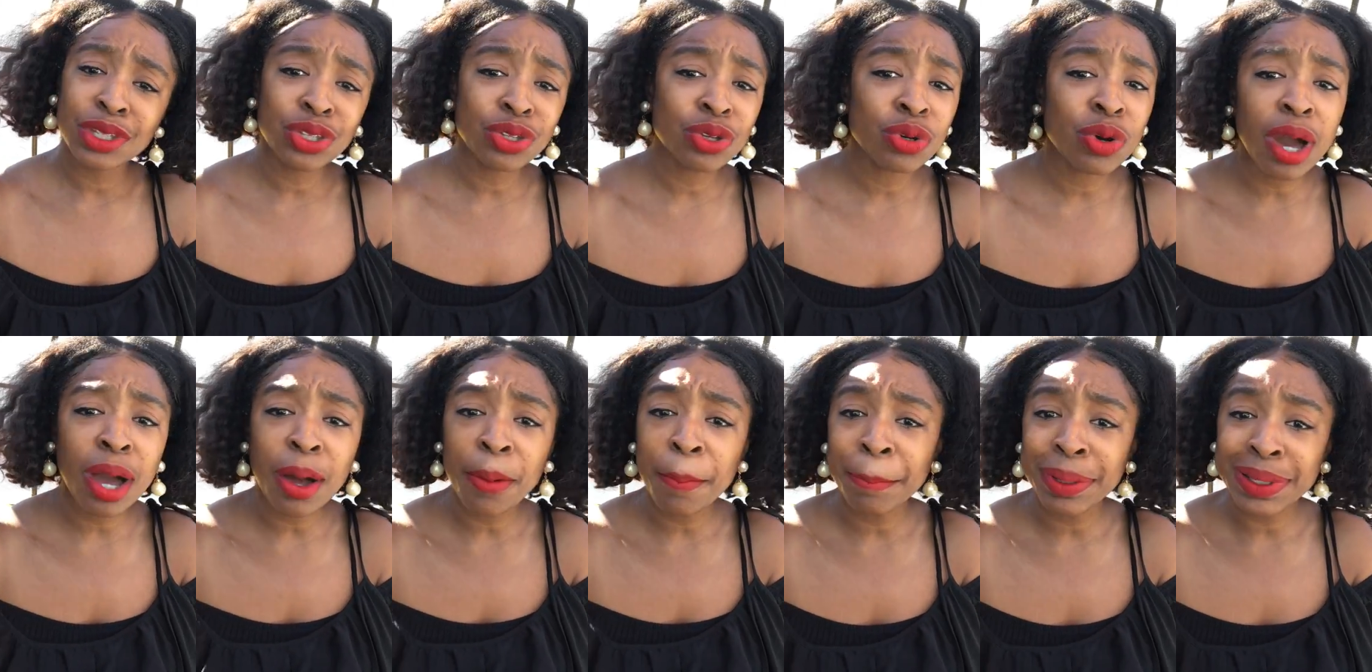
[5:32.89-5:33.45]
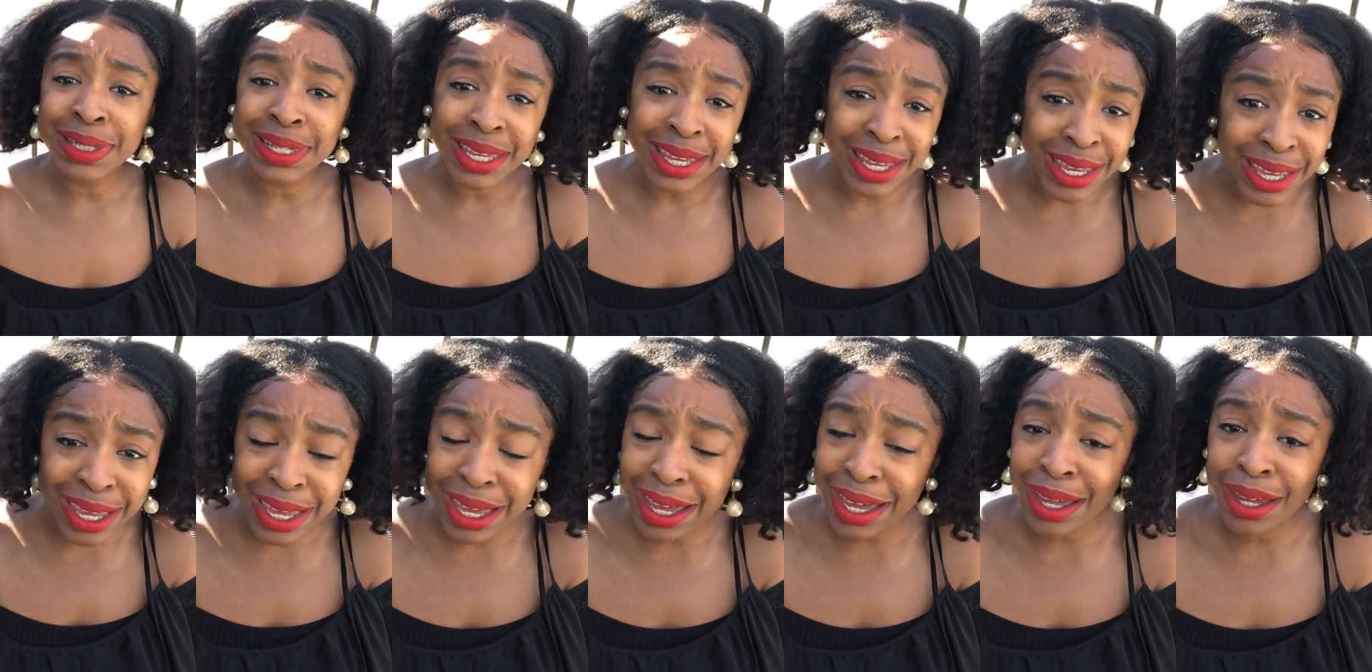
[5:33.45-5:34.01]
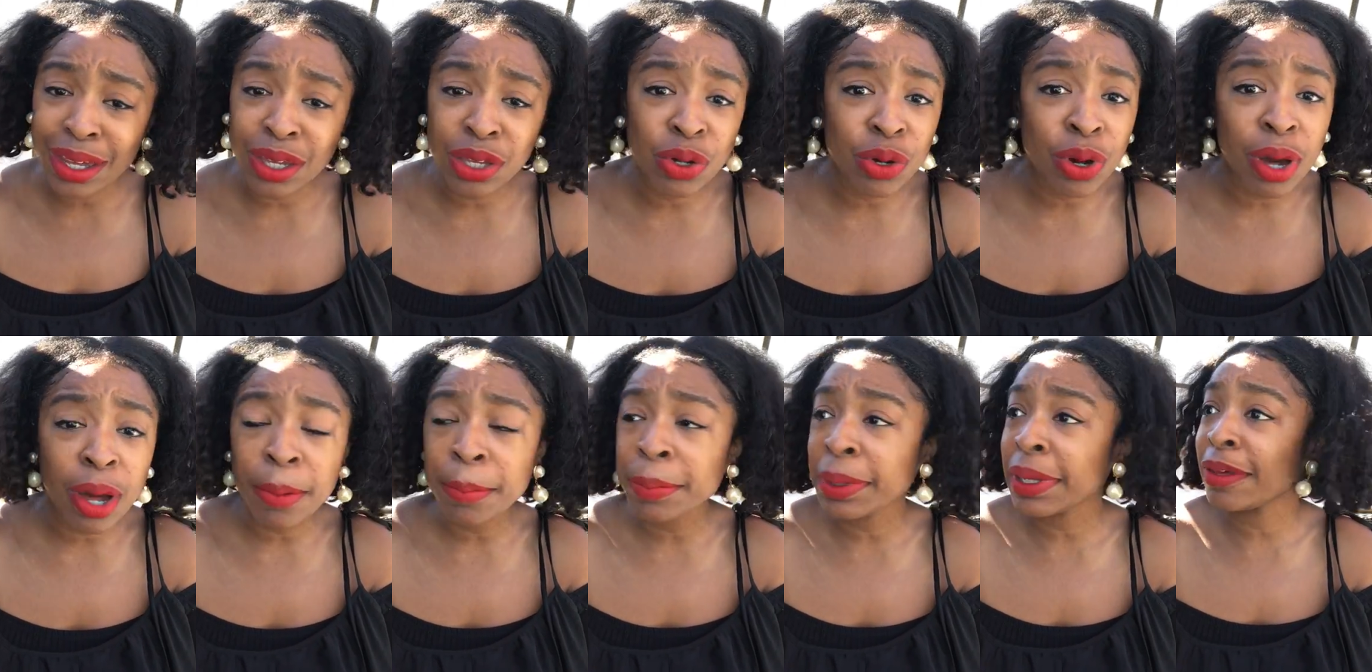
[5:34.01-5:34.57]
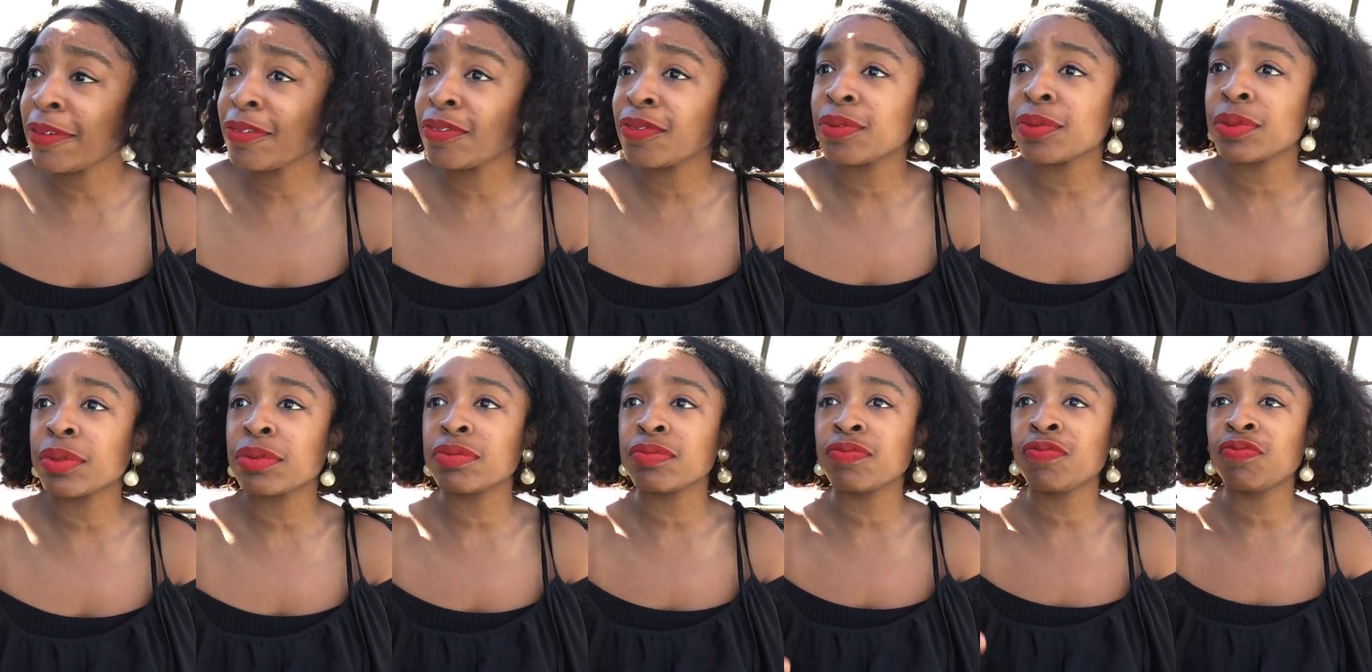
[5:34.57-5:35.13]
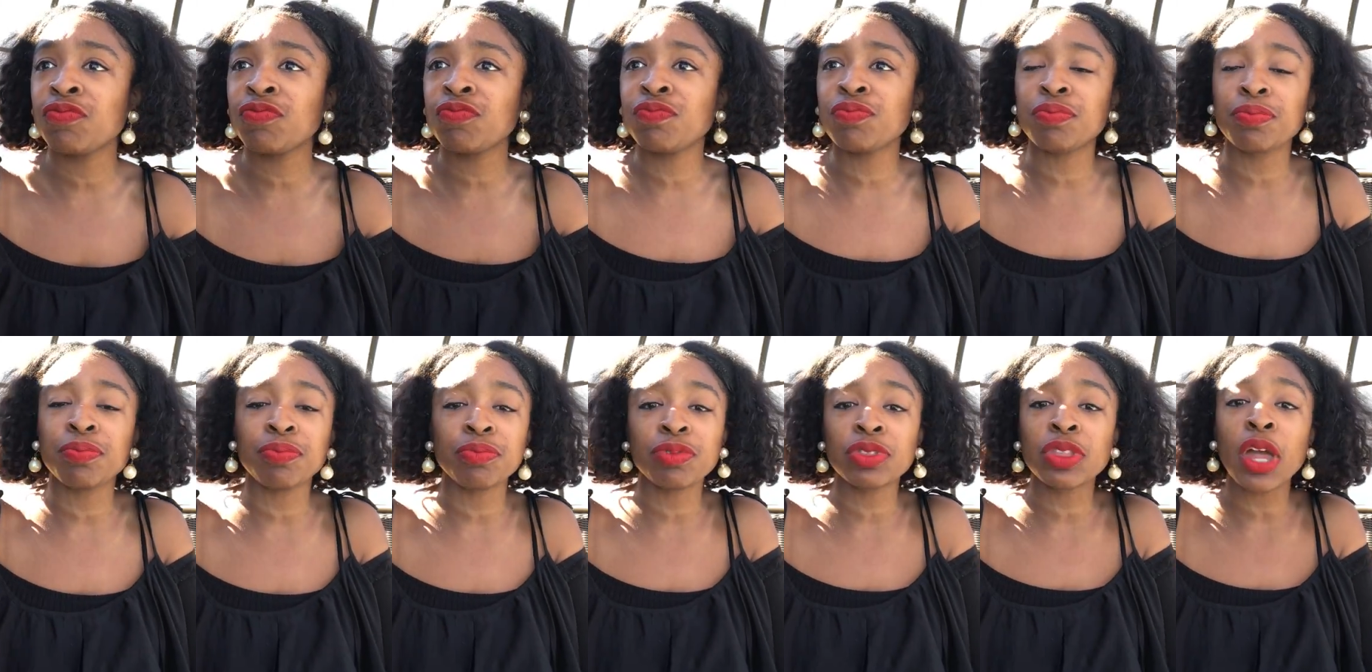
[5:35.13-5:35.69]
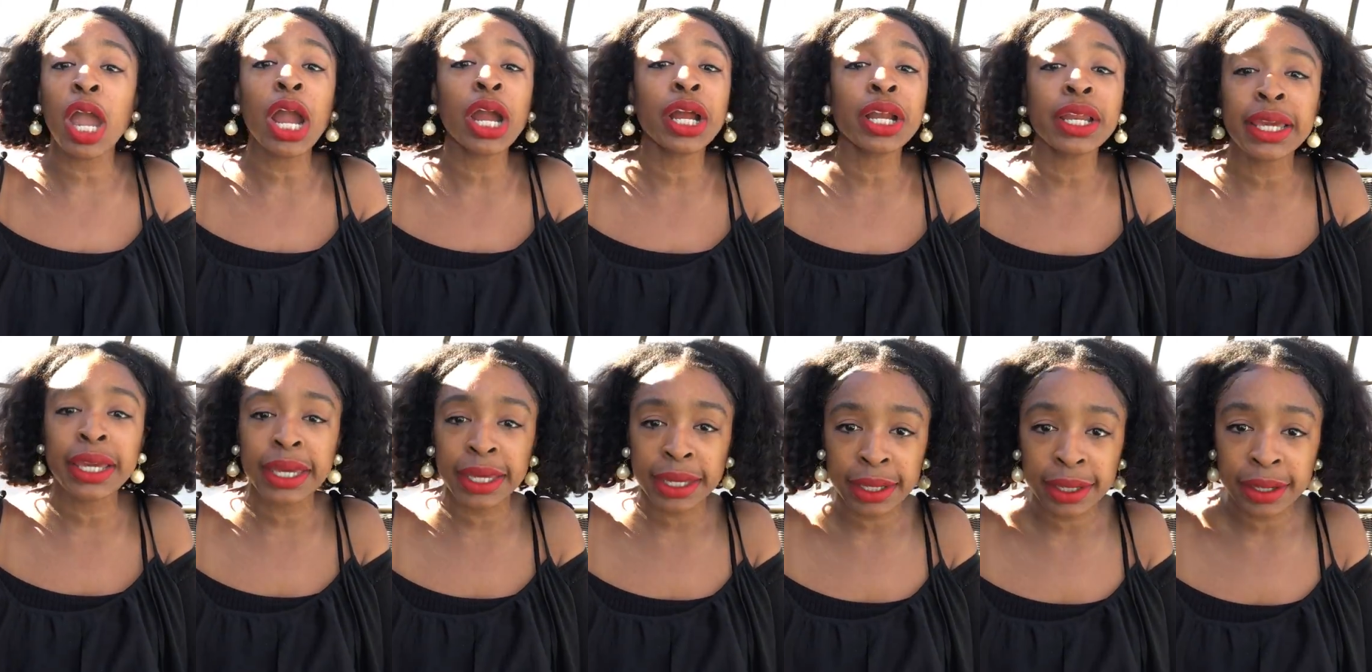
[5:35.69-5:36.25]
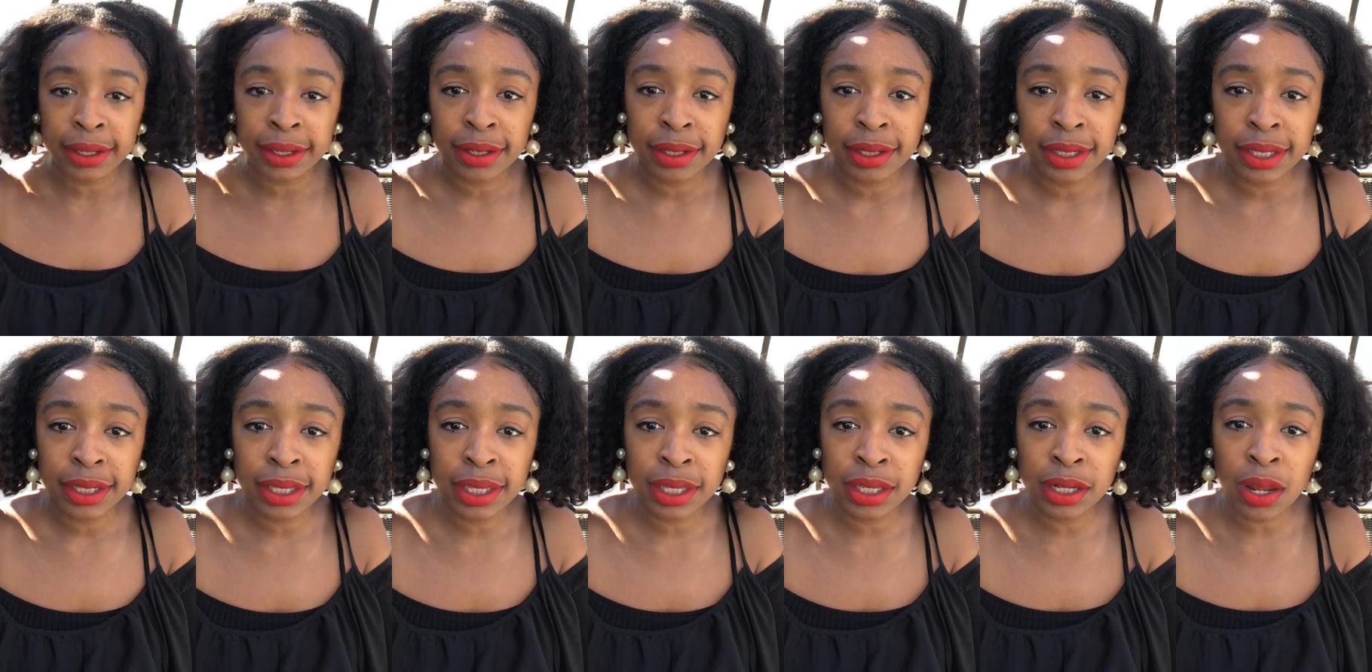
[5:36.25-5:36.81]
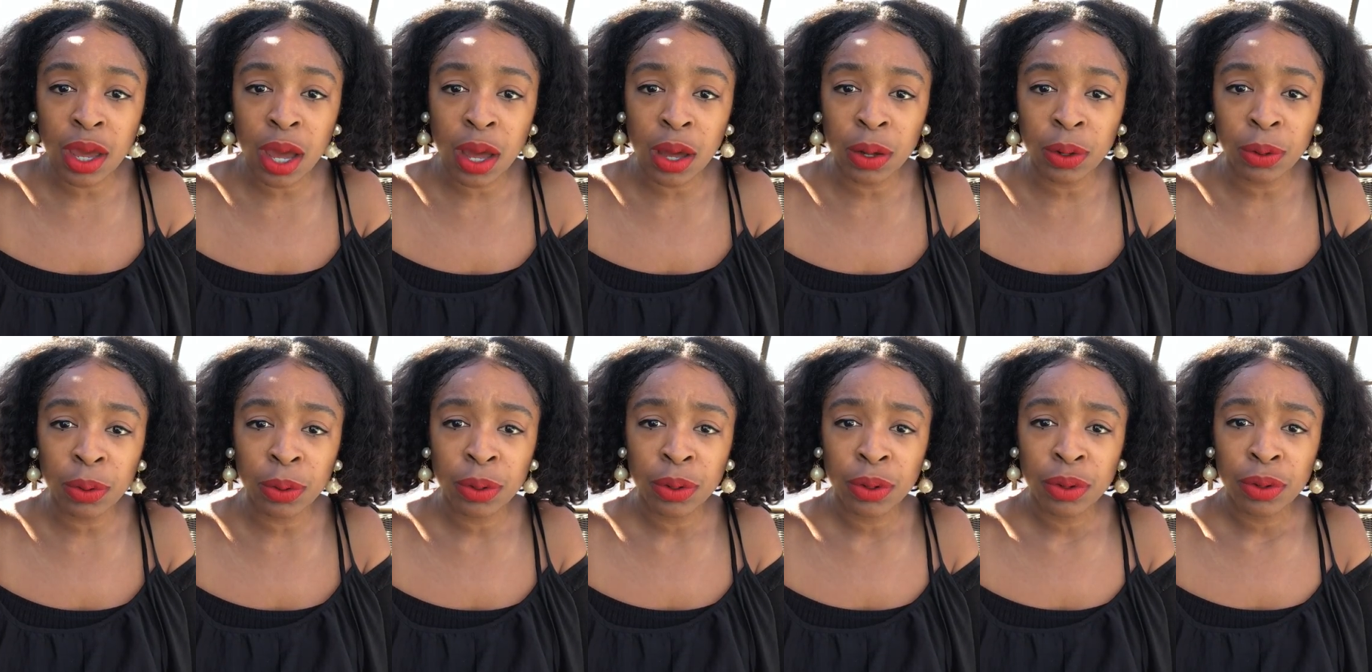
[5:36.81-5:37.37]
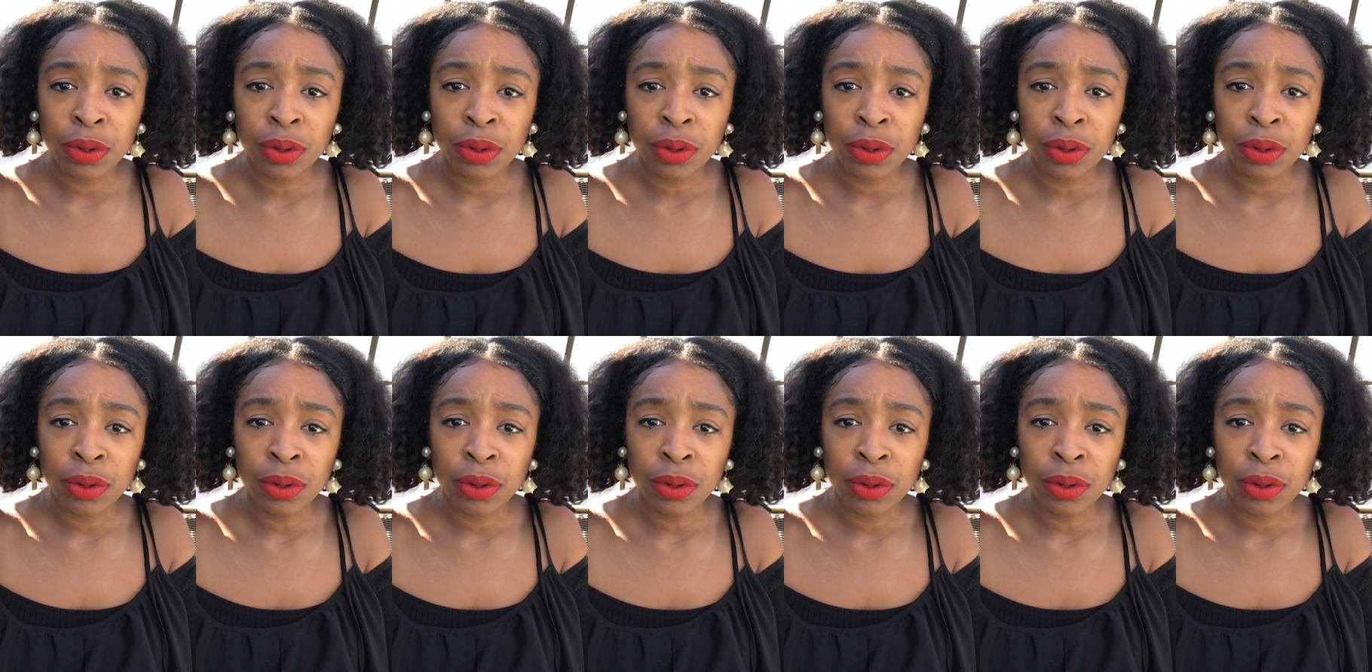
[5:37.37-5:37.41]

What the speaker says: You gonna blink and you gonna be 30, you know,